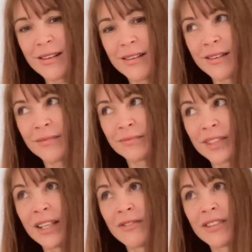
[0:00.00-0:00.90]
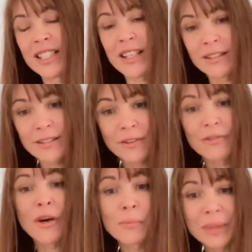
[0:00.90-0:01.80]
um, give a sense
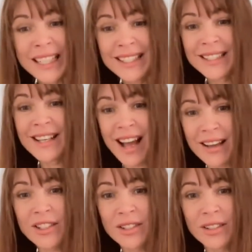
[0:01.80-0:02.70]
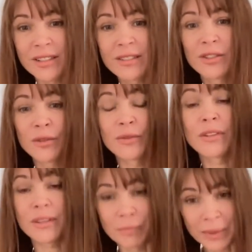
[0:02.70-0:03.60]
of completed action to
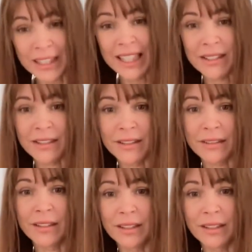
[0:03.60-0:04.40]
complete it.